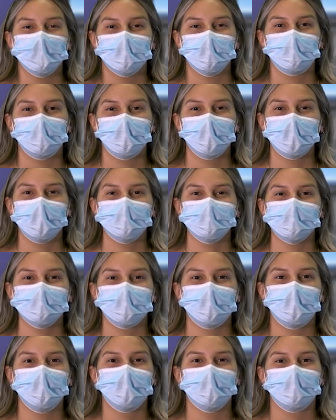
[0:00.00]
The program is
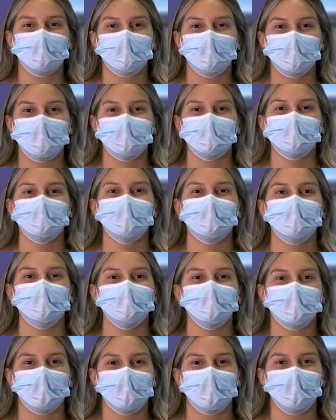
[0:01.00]
growing, and if you're interested
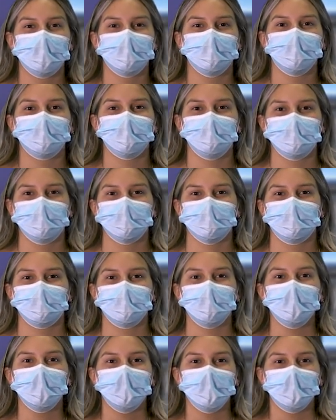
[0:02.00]
in joining in the
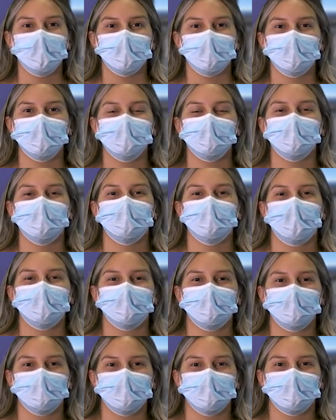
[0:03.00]
future, please reach
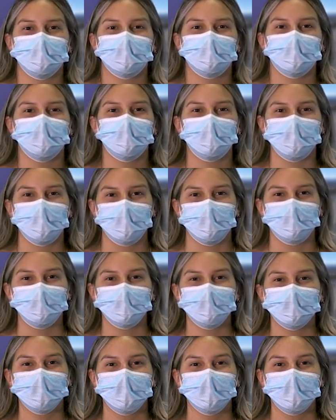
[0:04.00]
out to Mr. Topi.